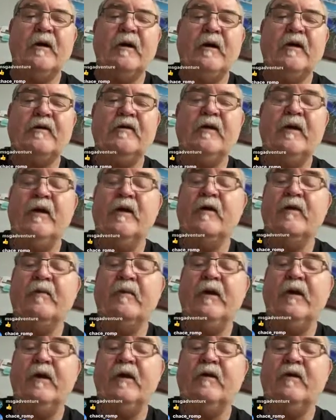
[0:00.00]
I'd say
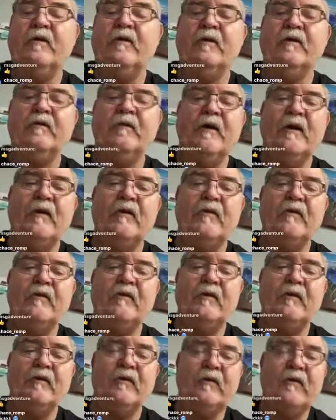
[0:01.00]
intermediate to advanced
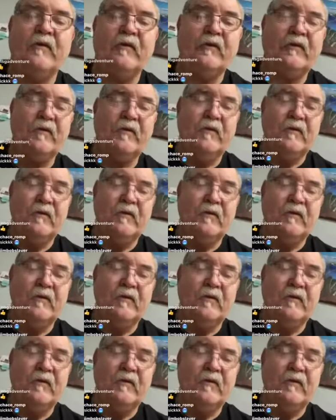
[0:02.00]
surfers.